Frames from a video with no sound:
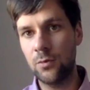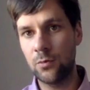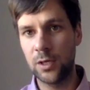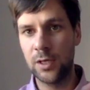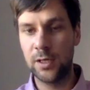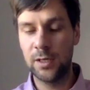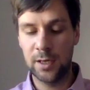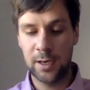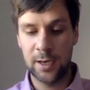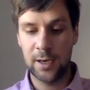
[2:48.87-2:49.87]
We
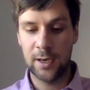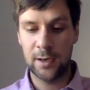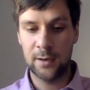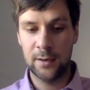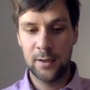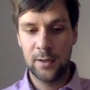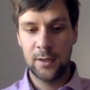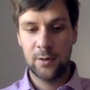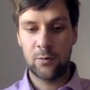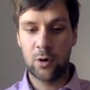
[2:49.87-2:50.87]
uh,
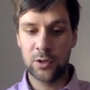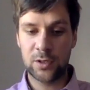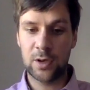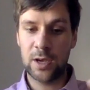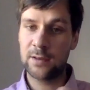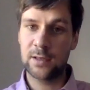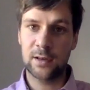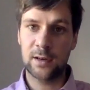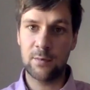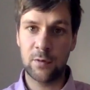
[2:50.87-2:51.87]
want to
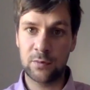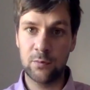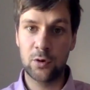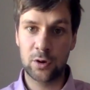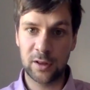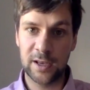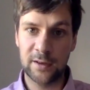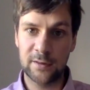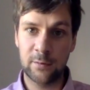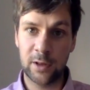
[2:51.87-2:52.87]
integrate with more
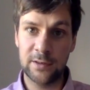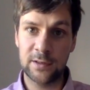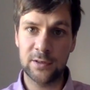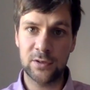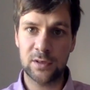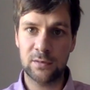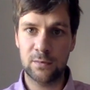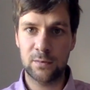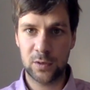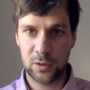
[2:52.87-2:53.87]
lenders.
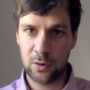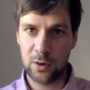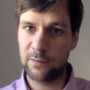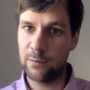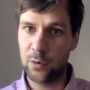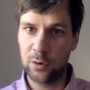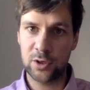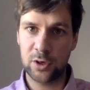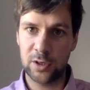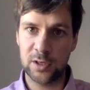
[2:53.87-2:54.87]
We'll have more
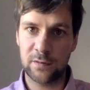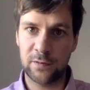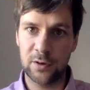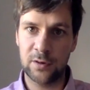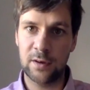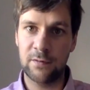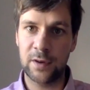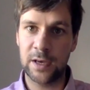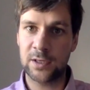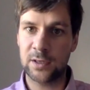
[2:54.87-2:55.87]
choice for the
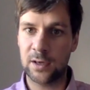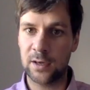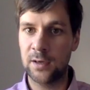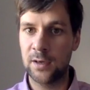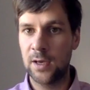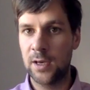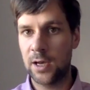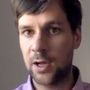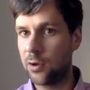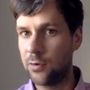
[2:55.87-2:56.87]
investor.
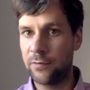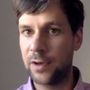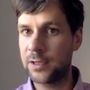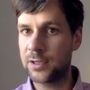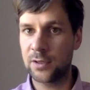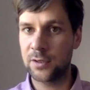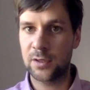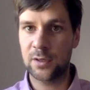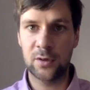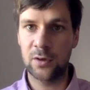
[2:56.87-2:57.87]
Allow investors
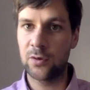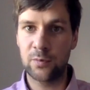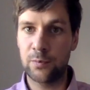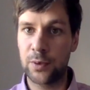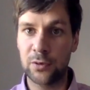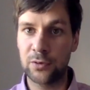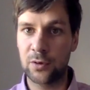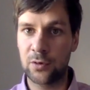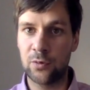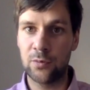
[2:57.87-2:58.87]
to you know build
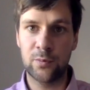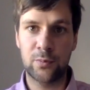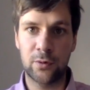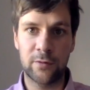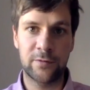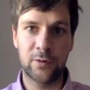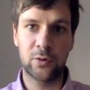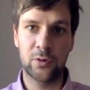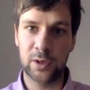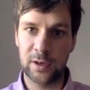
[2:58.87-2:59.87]
their own
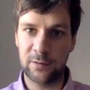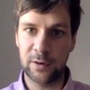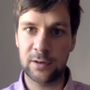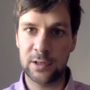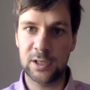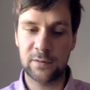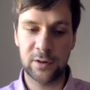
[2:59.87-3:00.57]
portfolio, give increased